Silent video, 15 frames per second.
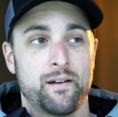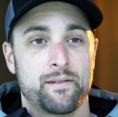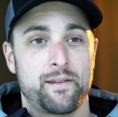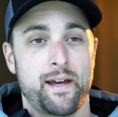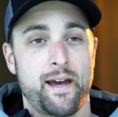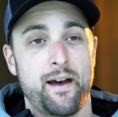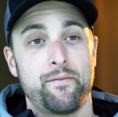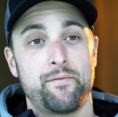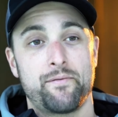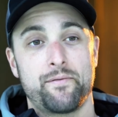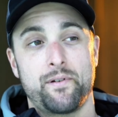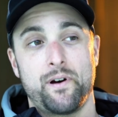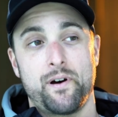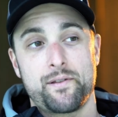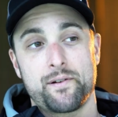They have
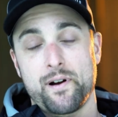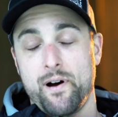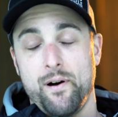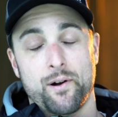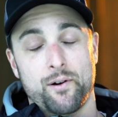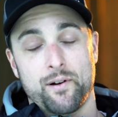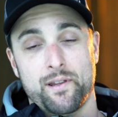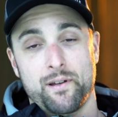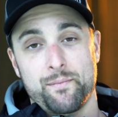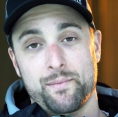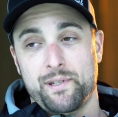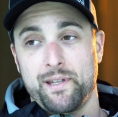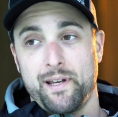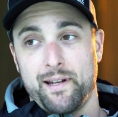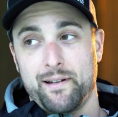other
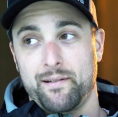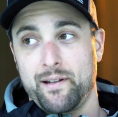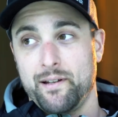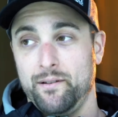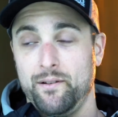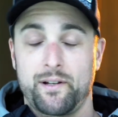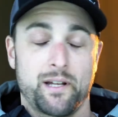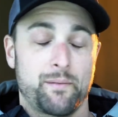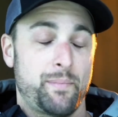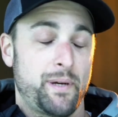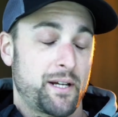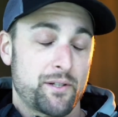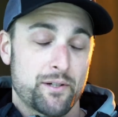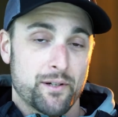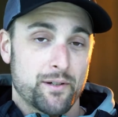algorithms that can look at
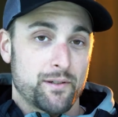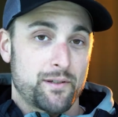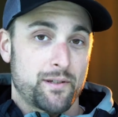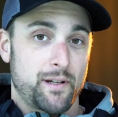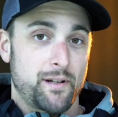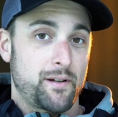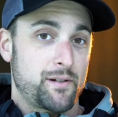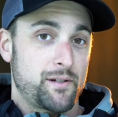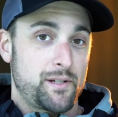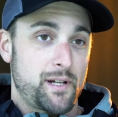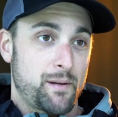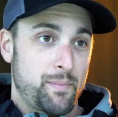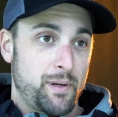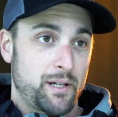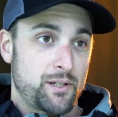pictures and
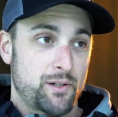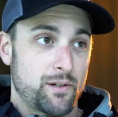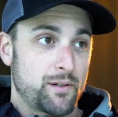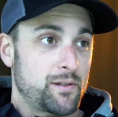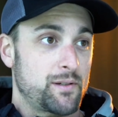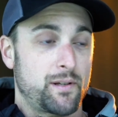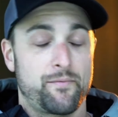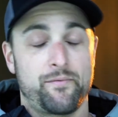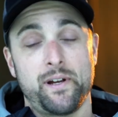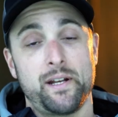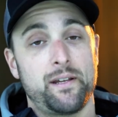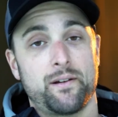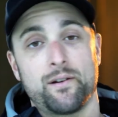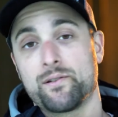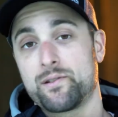understand pictures, and
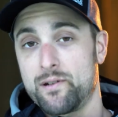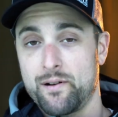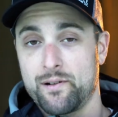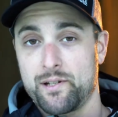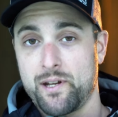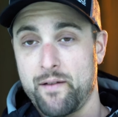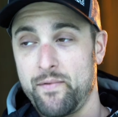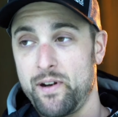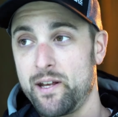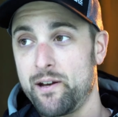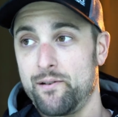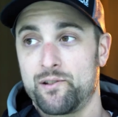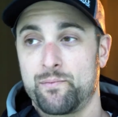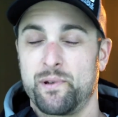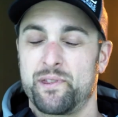videos and understand
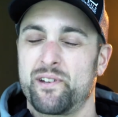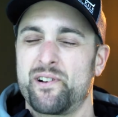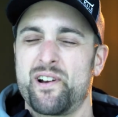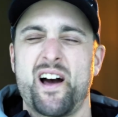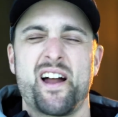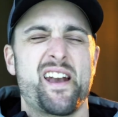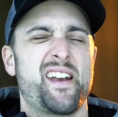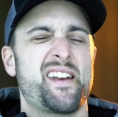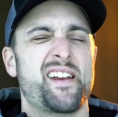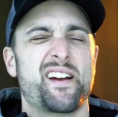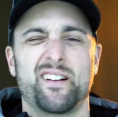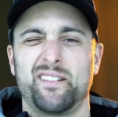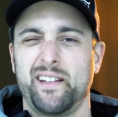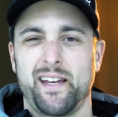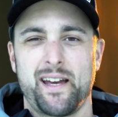videos, but they're not
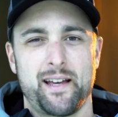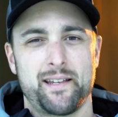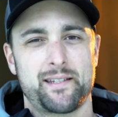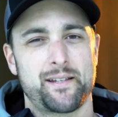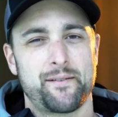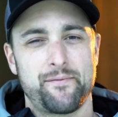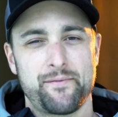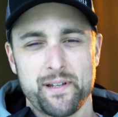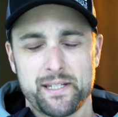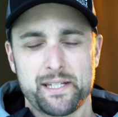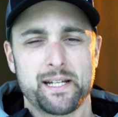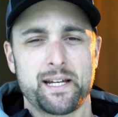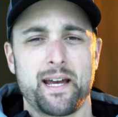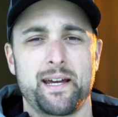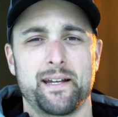nearly as
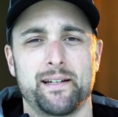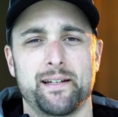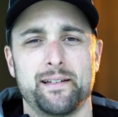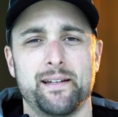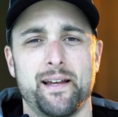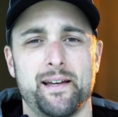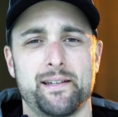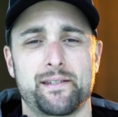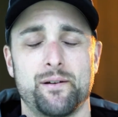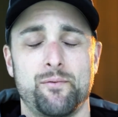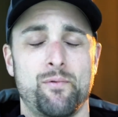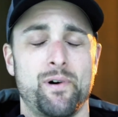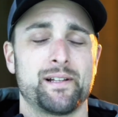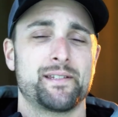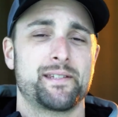sophisticated as the
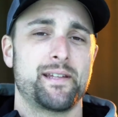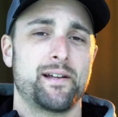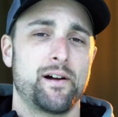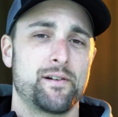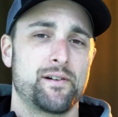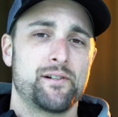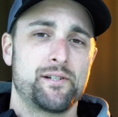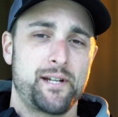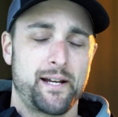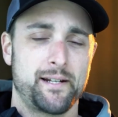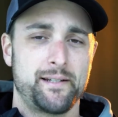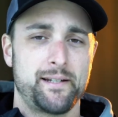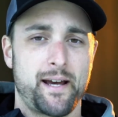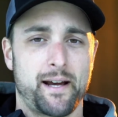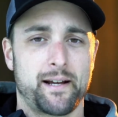ones that
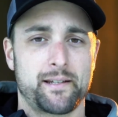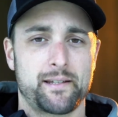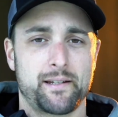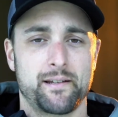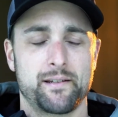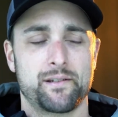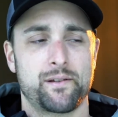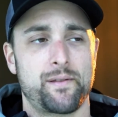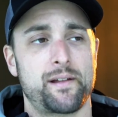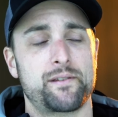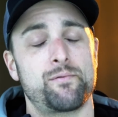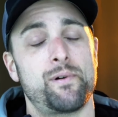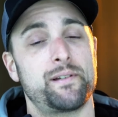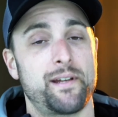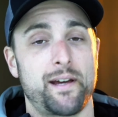understand text. So
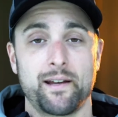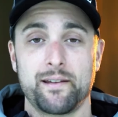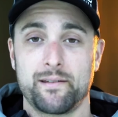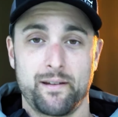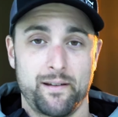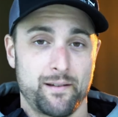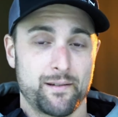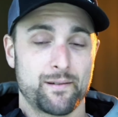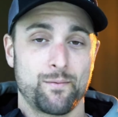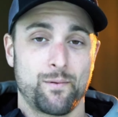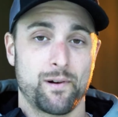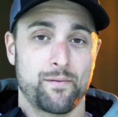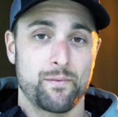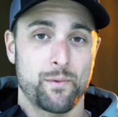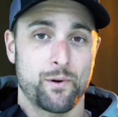that's why text is
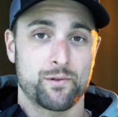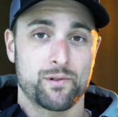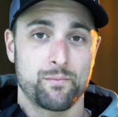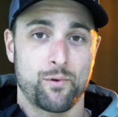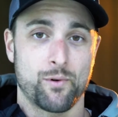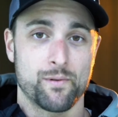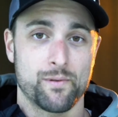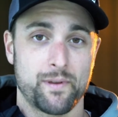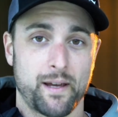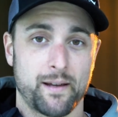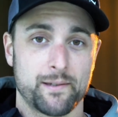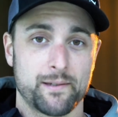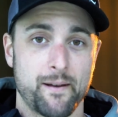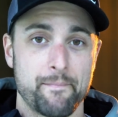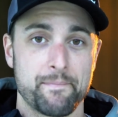one of the most important
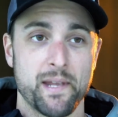things.